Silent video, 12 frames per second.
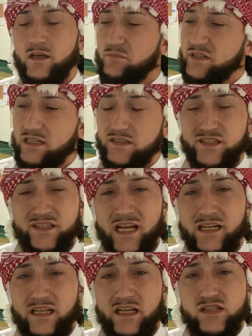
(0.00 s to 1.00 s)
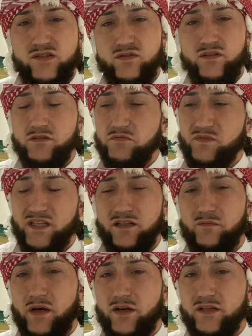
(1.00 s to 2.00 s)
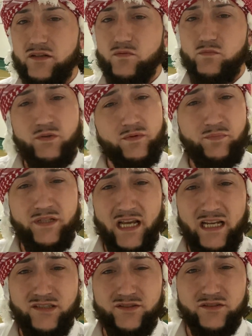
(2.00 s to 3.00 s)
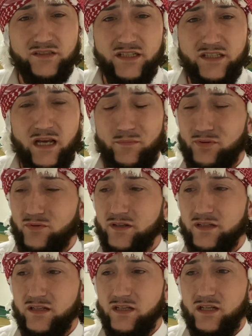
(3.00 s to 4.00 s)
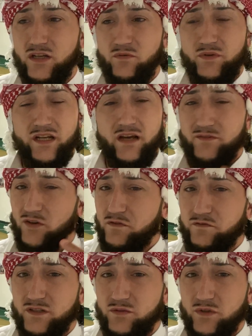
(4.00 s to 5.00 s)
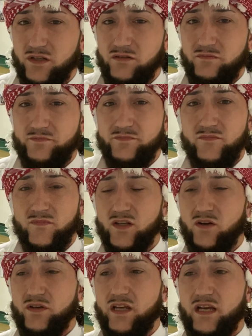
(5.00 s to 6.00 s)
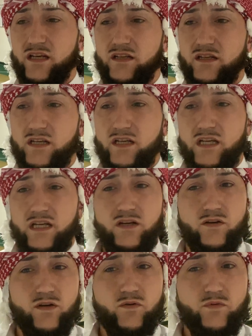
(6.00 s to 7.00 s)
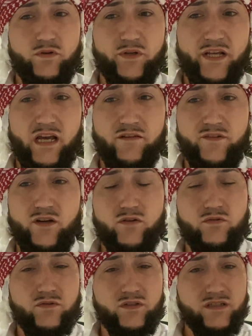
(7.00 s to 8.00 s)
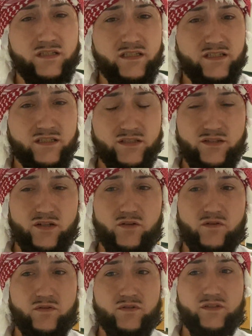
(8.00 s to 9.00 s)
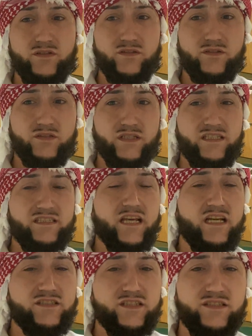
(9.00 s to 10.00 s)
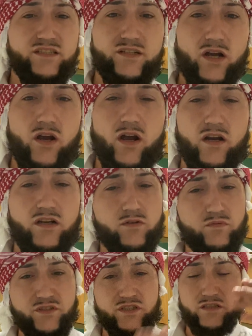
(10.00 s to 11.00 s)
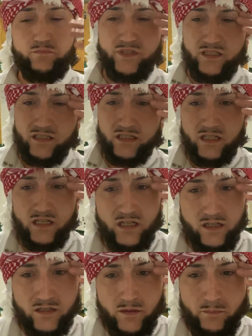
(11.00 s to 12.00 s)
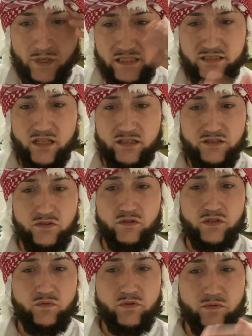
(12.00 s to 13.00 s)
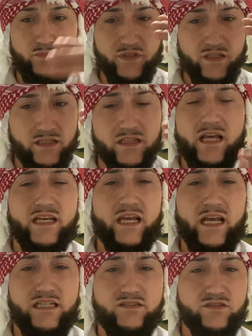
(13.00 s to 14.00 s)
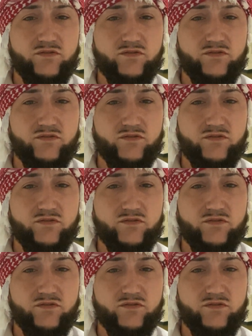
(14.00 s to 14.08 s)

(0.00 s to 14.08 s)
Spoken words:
Because in that case, think about it, we would be angels at that point. We'd have no free will, okay? We would have no, you know, intentions in our heart. It would just be based on doing. We would be like angels.